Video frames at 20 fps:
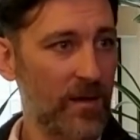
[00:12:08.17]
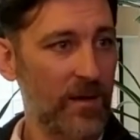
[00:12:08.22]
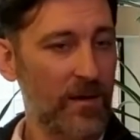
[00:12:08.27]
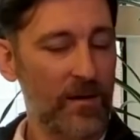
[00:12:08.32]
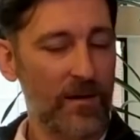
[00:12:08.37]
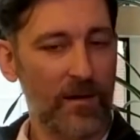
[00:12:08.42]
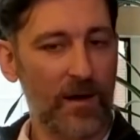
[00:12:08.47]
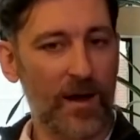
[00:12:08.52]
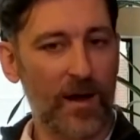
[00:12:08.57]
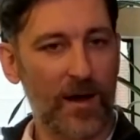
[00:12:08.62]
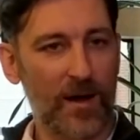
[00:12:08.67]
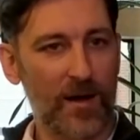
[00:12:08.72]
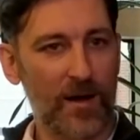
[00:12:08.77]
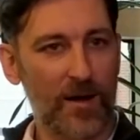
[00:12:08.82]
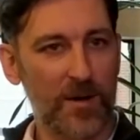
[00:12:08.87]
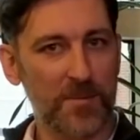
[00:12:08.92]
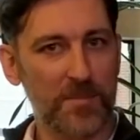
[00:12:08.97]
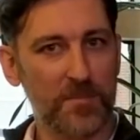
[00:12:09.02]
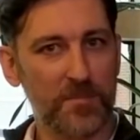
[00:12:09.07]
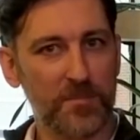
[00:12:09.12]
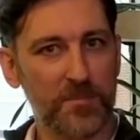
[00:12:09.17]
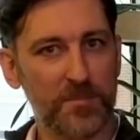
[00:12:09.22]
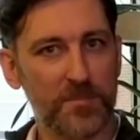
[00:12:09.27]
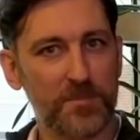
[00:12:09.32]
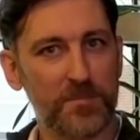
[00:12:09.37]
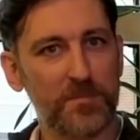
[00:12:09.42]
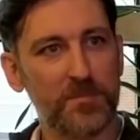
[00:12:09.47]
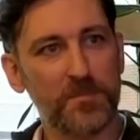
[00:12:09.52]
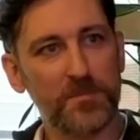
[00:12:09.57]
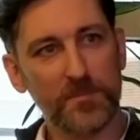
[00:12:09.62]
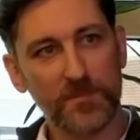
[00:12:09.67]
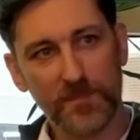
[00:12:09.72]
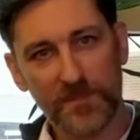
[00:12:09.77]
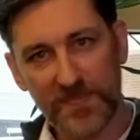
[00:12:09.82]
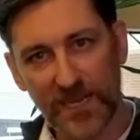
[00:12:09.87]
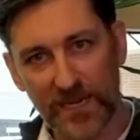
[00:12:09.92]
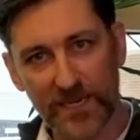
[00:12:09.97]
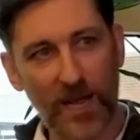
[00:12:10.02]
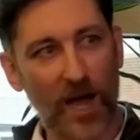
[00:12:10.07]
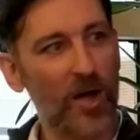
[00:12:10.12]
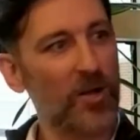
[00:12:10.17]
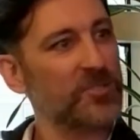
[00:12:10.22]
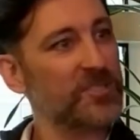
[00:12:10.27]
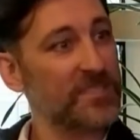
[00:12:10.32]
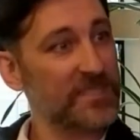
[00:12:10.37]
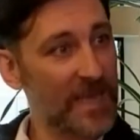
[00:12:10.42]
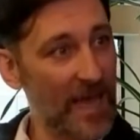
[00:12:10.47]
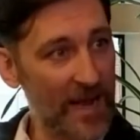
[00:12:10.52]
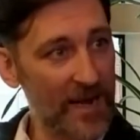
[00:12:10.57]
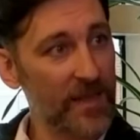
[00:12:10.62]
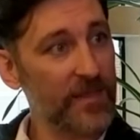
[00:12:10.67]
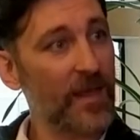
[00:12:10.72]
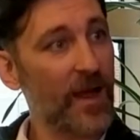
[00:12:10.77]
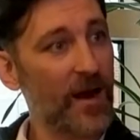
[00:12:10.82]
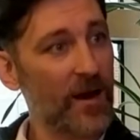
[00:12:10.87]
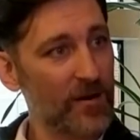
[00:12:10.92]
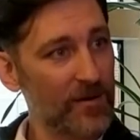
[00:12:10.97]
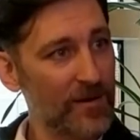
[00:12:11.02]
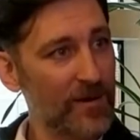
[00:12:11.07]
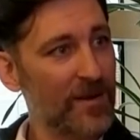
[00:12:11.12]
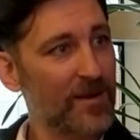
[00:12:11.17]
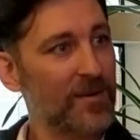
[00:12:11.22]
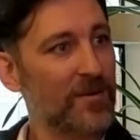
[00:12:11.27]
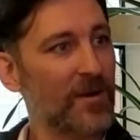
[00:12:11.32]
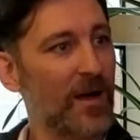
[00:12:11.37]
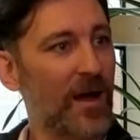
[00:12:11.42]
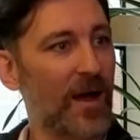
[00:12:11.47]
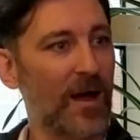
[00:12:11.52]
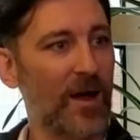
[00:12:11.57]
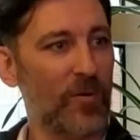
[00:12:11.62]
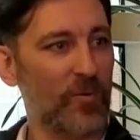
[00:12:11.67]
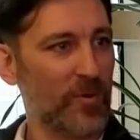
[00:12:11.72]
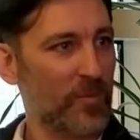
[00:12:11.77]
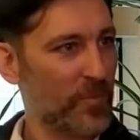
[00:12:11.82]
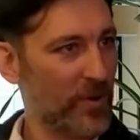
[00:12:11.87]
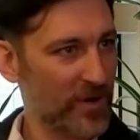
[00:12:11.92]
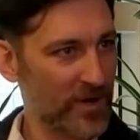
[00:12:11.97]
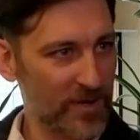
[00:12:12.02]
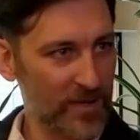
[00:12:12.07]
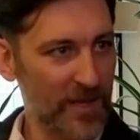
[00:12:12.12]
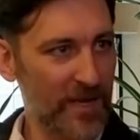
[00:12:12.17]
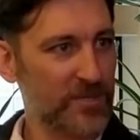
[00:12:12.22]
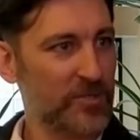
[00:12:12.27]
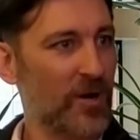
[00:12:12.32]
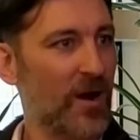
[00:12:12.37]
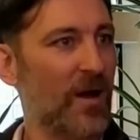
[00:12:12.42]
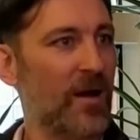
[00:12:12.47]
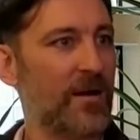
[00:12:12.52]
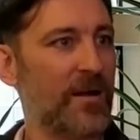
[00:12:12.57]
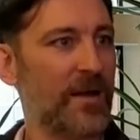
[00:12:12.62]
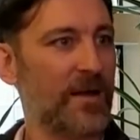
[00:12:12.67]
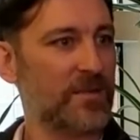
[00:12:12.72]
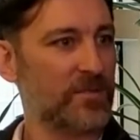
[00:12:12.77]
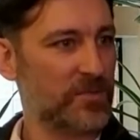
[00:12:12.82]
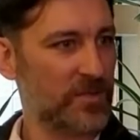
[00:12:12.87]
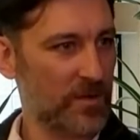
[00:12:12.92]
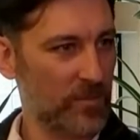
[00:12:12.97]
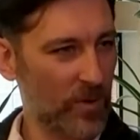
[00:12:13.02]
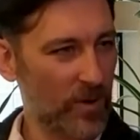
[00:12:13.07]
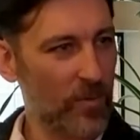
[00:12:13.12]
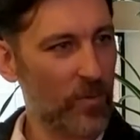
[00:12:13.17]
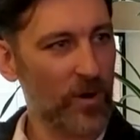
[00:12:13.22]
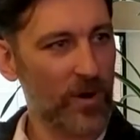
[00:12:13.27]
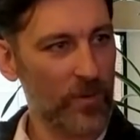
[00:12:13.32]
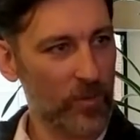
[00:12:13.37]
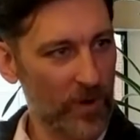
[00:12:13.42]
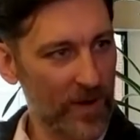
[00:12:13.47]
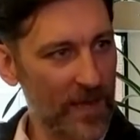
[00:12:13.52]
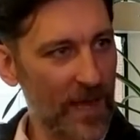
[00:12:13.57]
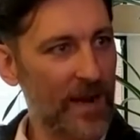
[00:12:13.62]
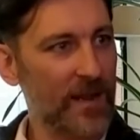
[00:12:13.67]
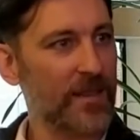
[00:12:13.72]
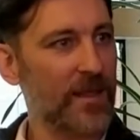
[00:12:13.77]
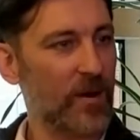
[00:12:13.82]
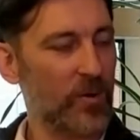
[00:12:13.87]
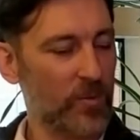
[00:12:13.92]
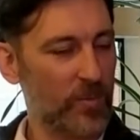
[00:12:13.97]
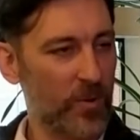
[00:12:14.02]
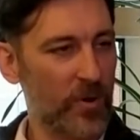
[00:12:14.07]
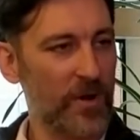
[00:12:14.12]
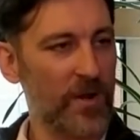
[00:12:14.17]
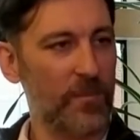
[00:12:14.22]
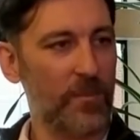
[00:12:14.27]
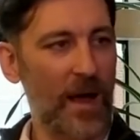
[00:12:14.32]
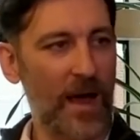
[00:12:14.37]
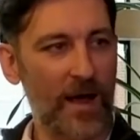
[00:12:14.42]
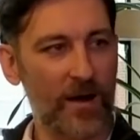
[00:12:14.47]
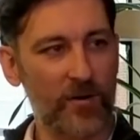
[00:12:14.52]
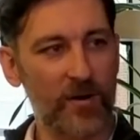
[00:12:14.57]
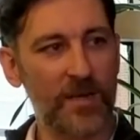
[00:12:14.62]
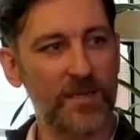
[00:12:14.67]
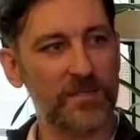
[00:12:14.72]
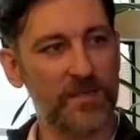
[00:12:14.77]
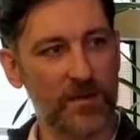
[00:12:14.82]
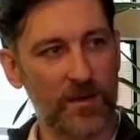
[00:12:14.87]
Mm-hmm. Um, technology's getting there uh, with printed electronics, and we're, we're, we're, getting there with printed batteries.